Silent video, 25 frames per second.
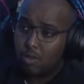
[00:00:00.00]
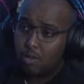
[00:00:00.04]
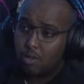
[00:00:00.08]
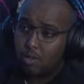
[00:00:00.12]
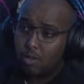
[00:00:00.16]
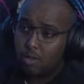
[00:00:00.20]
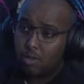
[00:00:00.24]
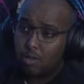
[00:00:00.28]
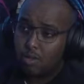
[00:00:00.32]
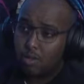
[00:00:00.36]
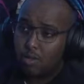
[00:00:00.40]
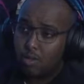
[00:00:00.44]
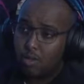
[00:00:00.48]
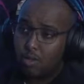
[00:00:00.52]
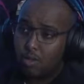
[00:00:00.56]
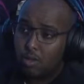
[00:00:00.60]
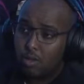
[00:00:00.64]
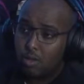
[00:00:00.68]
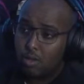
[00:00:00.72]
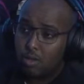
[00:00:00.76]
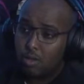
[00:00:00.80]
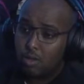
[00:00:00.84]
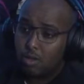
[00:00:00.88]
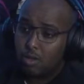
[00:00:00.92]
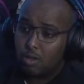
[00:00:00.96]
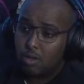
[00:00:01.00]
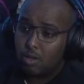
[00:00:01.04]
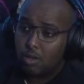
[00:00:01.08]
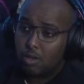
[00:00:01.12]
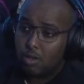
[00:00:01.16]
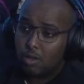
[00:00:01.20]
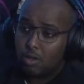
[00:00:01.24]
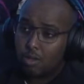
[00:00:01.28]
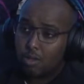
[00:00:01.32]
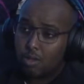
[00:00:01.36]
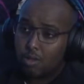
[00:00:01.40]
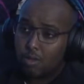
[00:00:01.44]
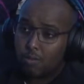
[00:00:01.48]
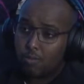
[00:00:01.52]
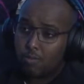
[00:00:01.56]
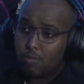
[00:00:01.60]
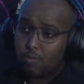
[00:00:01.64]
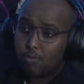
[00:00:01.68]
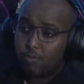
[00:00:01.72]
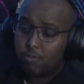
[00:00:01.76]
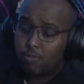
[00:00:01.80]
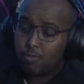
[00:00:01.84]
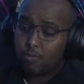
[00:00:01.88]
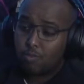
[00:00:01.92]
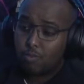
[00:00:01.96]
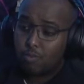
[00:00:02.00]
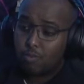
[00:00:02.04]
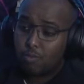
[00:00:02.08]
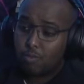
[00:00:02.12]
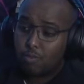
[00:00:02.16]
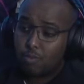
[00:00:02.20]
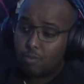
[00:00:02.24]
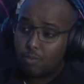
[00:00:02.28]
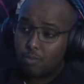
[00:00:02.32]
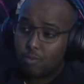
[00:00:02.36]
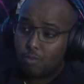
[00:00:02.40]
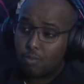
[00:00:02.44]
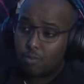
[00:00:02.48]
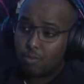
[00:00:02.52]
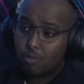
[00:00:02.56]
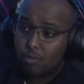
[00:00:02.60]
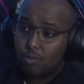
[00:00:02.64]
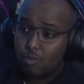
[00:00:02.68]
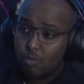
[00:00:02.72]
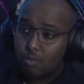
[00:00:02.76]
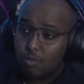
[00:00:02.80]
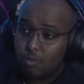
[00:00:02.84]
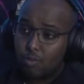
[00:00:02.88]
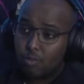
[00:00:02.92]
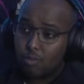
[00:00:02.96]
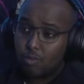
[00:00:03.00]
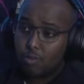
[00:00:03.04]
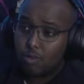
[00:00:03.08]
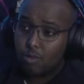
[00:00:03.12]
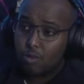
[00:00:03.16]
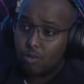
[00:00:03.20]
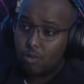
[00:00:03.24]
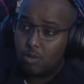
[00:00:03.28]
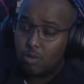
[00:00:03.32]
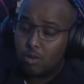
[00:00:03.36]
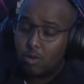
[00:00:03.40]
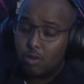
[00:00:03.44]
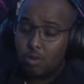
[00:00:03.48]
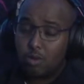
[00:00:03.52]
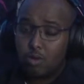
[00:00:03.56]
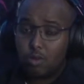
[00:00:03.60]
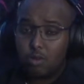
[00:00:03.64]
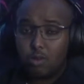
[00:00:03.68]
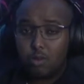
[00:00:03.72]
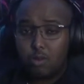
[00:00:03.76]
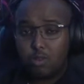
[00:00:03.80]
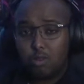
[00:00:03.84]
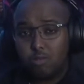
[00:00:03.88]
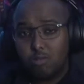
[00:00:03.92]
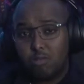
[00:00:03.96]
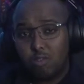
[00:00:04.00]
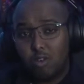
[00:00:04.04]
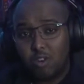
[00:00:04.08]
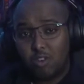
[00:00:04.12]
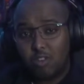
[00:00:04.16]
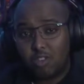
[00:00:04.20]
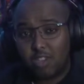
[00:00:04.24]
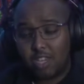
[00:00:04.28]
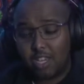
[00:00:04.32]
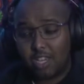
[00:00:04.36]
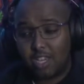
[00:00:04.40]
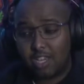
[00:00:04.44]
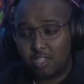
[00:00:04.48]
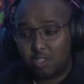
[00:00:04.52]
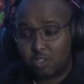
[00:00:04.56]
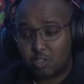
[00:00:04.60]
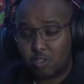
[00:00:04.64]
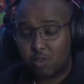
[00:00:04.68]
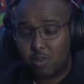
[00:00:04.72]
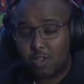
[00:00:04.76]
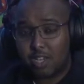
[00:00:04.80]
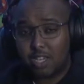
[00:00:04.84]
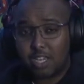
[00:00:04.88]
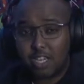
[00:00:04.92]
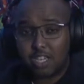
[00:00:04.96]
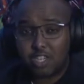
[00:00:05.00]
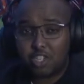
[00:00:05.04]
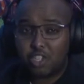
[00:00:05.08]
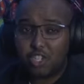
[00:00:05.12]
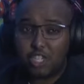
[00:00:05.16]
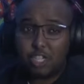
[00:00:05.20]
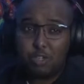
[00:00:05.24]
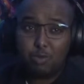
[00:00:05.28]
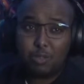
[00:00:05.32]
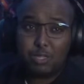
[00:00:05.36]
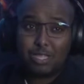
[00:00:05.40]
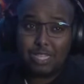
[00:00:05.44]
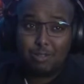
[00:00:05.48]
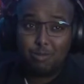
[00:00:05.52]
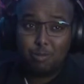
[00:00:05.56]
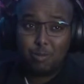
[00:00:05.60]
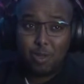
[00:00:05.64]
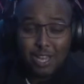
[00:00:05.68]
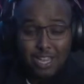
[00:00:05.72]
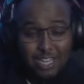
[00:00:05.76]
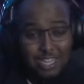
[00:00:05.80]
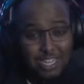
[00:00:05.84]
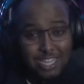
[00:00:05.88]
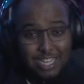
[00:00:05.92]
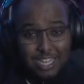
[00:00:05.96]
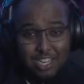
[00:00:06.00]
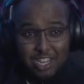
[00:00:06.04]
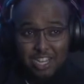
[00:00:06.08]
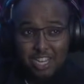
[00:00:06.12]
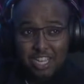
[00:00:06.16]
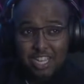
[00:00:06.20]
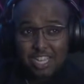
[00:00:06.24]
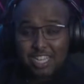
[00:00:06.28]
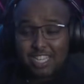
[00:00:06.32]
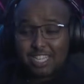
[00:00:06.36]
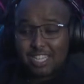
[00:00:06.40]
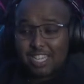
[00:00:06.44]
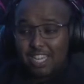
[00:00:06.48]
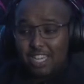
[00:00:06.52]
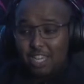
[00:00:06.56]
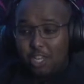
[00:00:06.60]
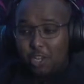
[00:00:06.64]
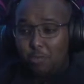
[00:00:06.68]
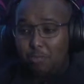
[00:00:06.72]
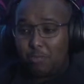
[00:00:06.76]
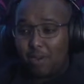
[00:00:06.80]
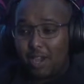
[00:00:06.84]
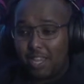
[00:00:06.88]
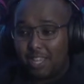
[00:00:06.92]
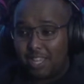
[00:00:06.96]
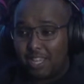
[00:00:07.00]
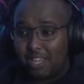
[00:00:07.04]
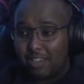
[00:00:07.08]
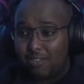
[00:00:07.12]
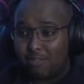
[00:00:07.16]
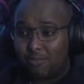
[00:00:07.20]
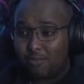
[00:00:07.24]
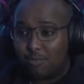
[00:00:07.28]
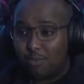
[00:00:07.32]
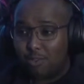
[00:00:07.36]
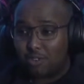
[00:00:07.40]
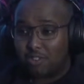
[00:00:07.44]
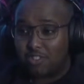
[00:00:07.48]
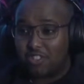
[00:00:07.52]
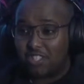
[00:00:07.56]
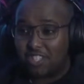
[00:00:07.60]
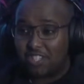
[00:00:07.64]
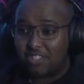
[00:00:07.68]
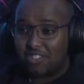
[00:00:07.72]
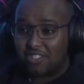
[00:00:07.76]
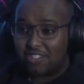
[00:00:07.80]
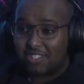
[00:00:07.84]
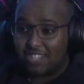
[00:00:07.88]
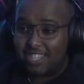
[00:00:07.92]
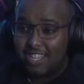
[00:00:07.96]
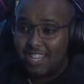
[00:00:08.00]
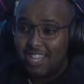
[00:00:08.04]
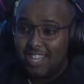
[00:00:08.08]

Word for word: How did you find me? I'm proud of you. Always have. Oh, okay, so I guess she isn't gonna get taken by the enforcers.